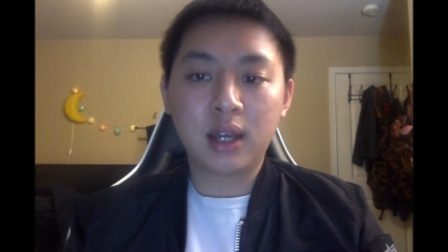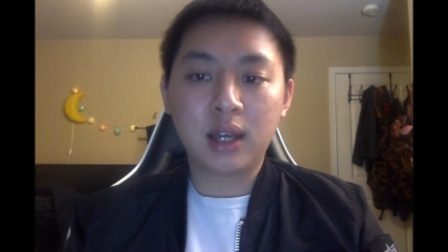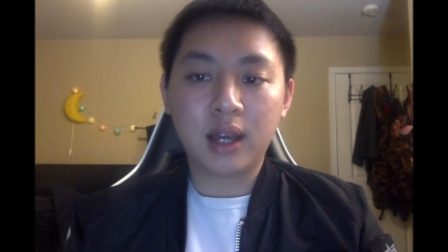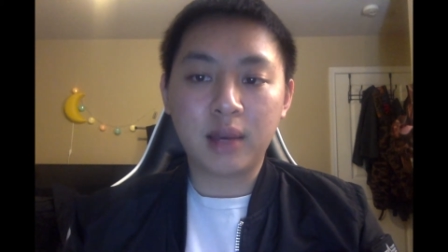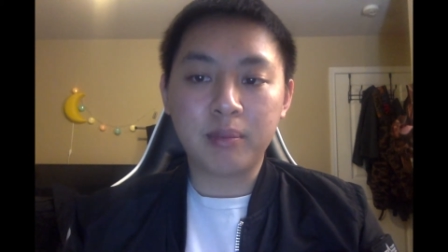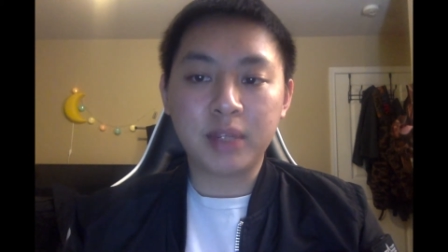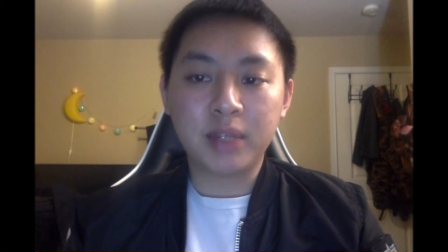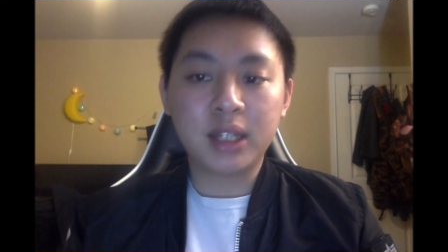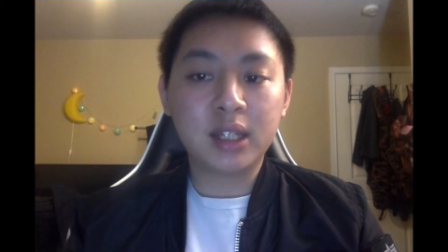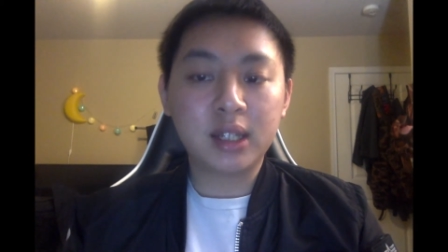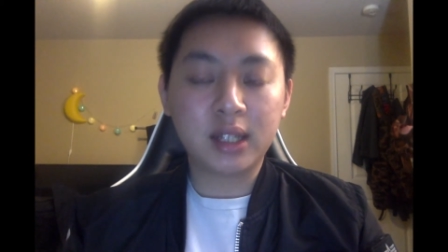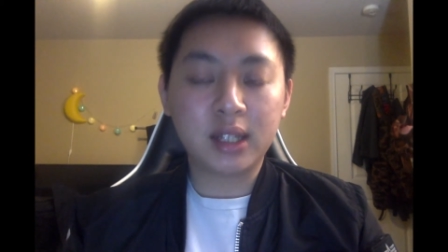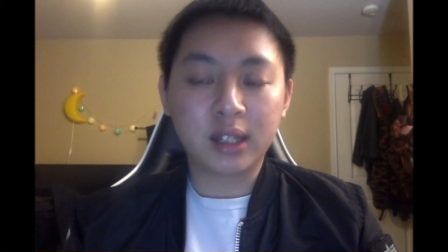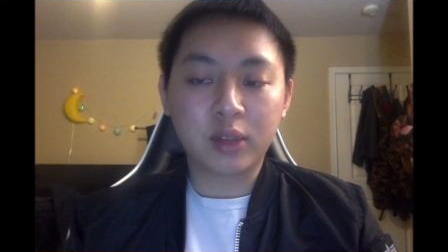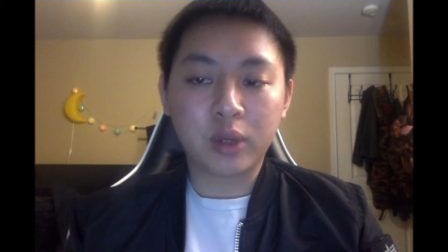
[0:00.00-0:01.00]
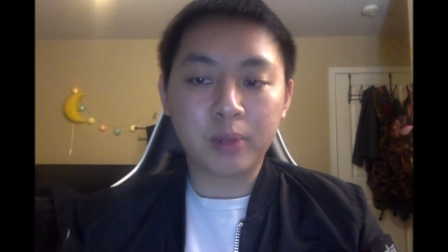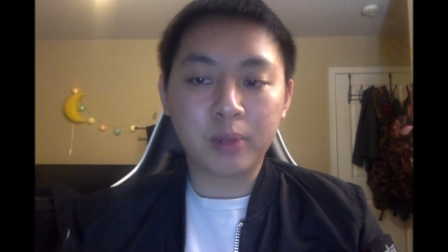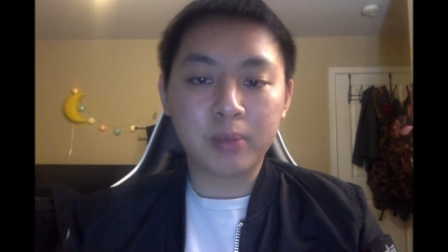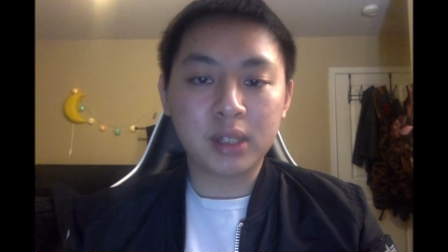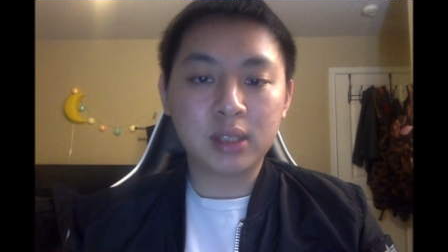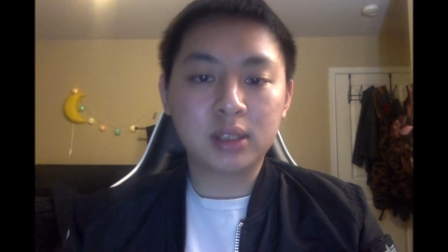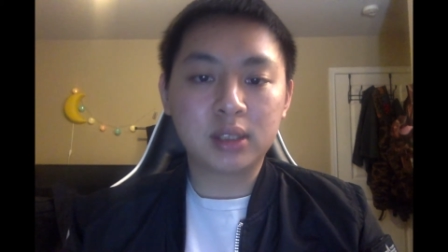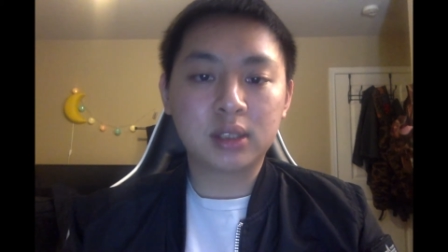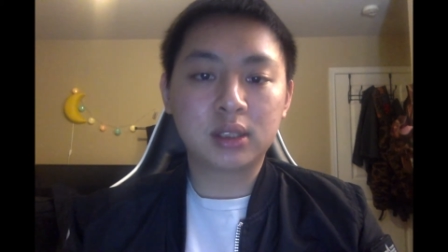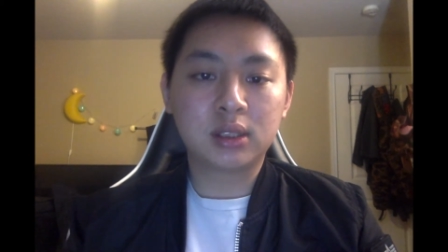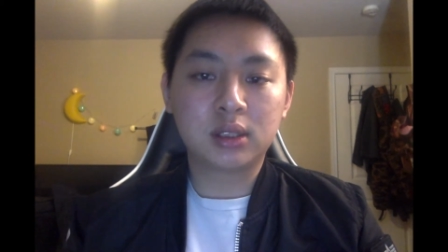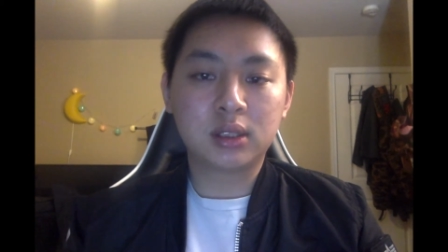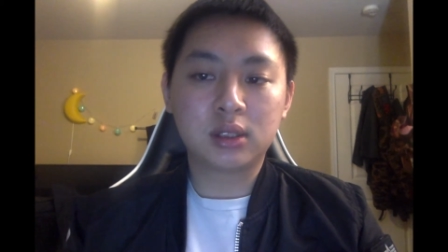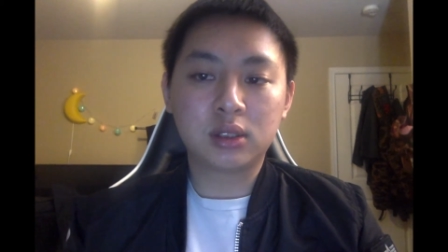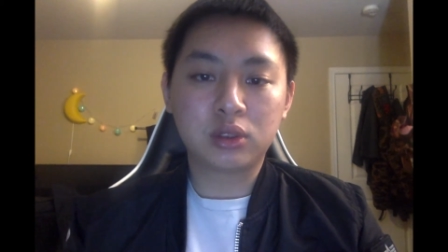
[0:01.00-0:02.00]
and media
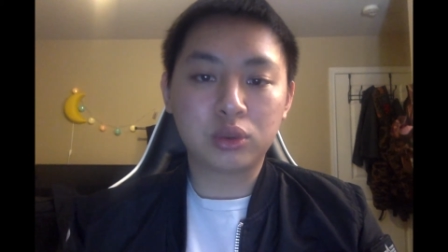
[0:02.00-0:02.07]
equipments